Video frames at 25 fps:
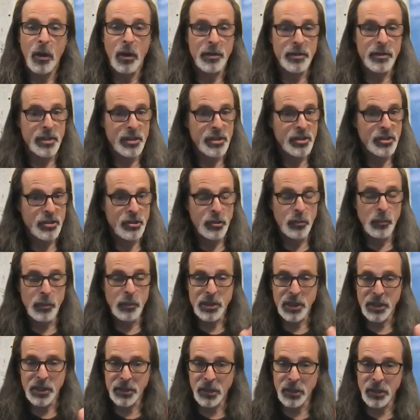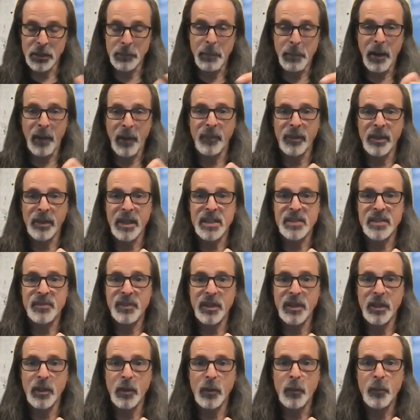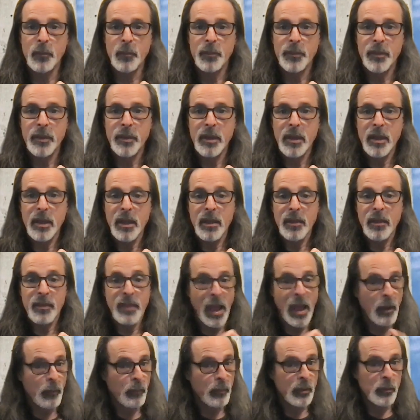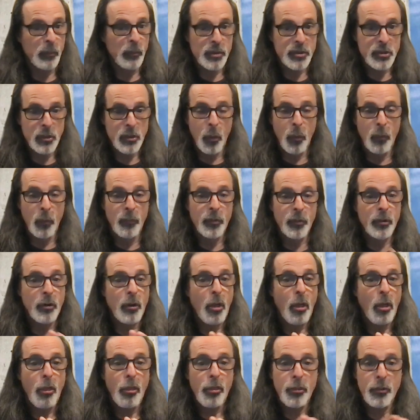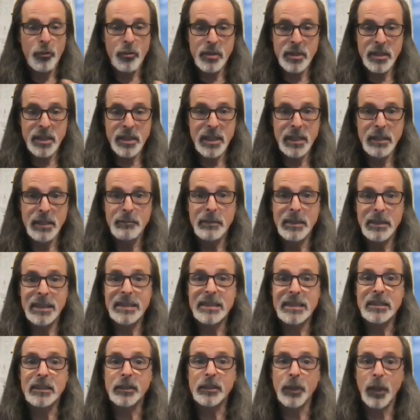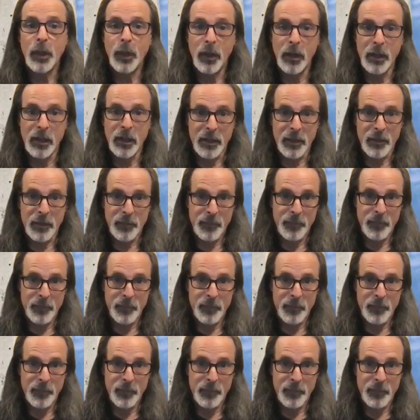on disc 2, which I talked about in the last video. That one was over 13 minutes long.